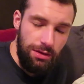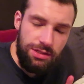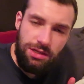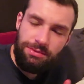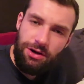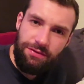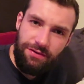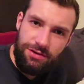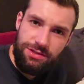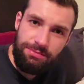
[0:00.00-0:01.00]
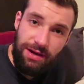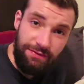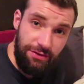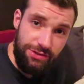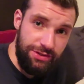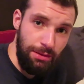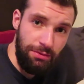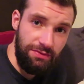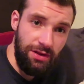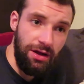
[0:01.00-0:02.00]
it's going to be my first
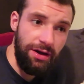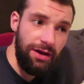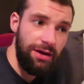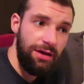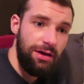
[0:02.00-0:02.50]
double vlog.